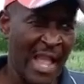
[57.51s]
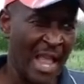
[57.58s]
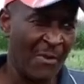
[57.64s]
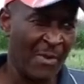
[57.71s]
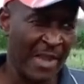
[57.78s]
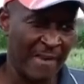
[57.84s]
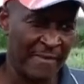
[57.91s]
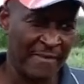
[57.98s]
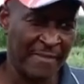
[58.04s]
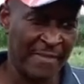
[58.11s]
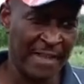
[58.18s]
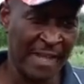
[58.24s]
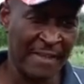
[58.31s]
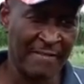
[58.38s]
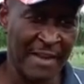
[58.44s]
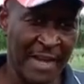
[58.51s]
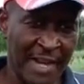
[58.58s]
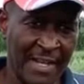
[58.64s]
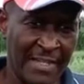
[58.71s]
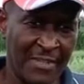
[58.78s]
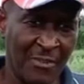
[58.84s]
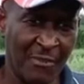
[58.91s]
we have 3
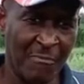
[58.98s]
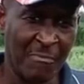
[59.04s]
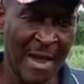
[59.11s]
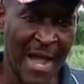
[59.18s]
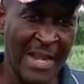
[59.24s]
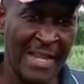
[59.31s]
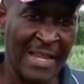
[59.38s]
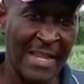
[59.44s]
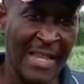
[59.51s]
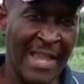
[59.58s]
varieties of barley,